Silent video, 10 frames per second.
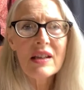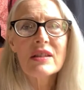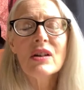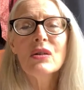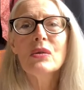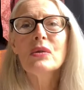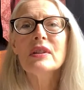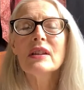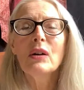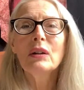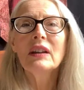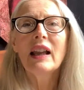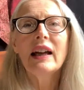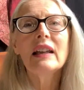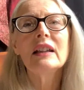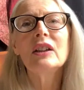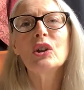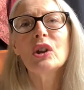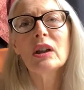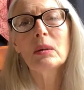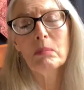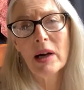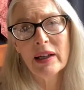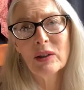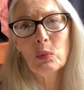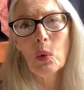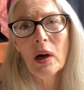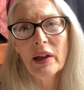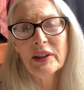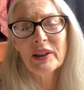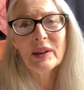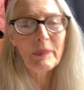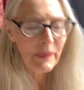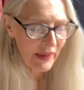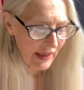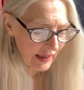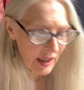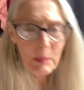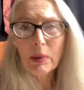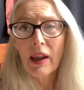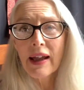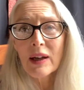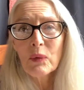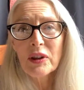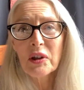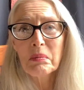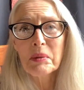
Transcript: So let your mind wander. Keep playing with your